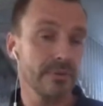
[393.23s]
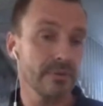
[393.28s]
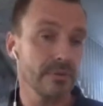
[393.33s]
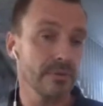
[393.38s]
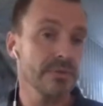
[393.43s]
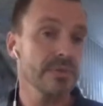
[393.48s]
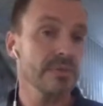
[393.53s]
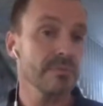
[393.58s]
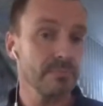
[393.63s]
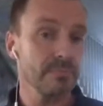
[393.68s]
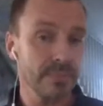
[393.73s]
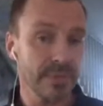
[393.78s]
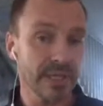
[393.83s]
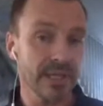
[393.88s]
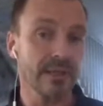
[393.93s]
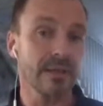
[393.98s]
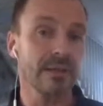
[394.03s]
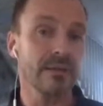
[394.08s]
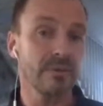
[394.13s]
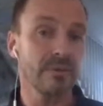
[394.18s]
You
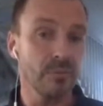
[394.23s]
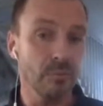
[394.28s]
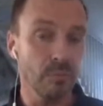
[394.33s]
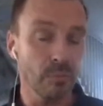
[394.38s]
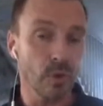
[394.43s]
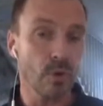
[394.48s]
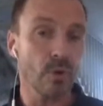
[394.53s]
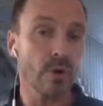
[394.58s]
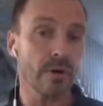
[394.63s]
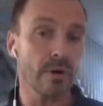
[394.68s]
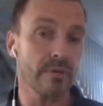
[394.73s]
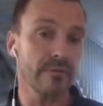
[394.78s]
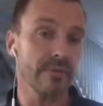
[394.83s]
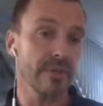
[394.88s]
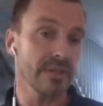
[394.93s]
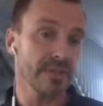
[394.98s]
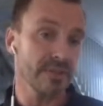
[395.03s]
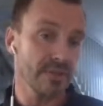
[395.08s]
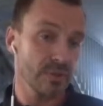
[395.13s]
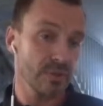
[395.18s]
spin more of
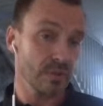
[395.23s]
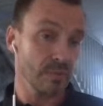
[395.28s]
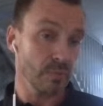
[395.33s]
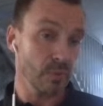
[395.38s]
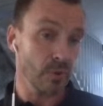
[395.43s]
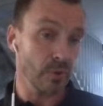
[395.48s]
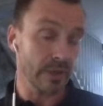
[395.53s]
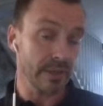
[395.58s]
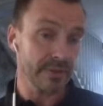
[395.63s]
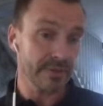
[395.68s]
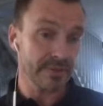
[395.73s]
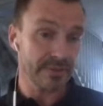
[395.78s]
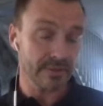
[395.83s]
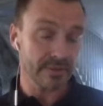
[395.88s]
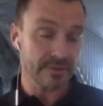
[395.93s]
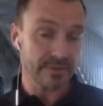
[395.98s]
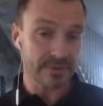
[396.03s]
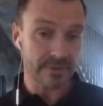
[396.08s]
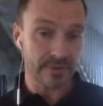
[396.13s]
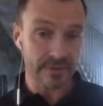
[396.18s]
these small
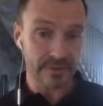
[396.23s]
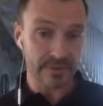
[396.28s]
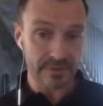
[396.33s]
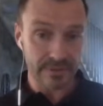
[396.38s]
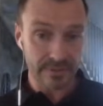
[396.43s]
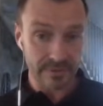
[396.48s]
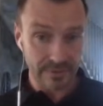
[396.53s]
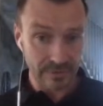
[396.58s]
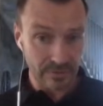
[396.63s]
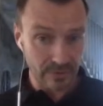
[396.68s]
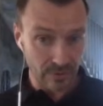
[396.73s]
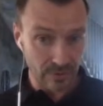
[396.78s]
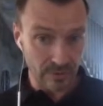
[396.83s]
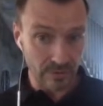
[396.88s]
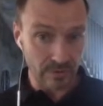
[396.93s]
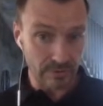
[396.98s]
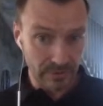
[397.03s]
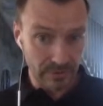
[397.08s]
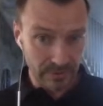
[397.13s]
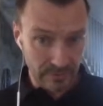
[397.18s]
instances
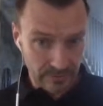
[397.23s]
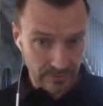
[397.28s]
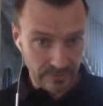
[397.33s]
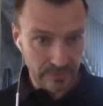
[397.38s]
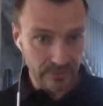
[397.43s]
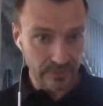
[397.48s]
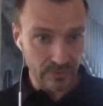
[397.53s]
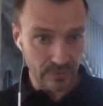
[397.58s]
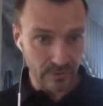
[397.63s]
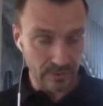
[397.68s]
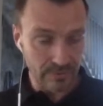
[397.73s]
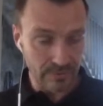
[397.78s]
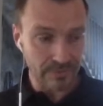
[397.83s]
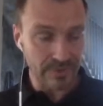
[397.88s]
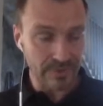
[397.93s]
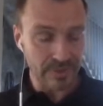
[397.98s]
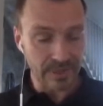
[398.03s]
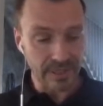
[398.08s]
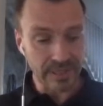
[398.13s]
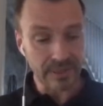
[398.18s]
to
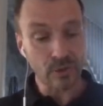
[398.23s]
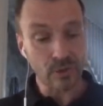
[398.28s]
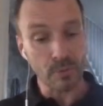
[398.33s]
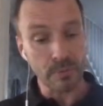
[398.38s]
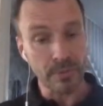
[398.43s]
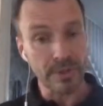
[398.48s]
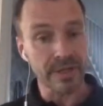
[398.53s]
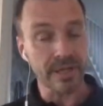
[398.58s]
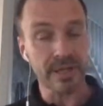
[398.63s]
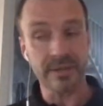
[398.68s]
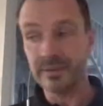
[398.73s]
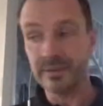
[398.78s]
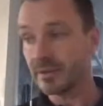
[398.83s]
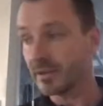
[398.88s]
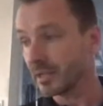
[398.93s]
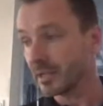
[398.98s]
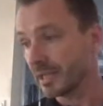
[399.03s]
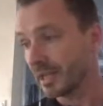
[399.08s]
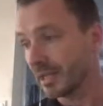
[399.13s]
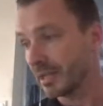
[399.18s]
accommodate
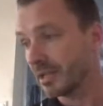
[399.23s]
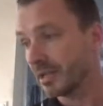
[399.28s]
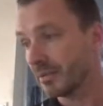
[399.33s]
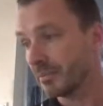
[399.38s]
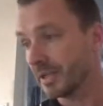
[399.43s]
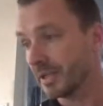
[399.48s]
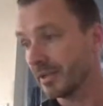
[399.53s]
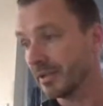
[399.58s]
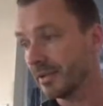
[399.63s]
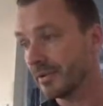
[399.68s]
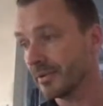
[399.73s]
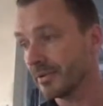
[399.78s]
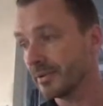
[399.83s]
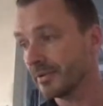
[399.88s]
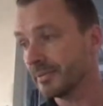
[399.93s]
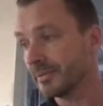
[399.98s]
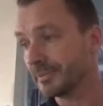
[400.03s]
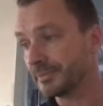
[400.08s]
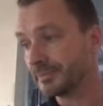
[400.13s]
the incoming load.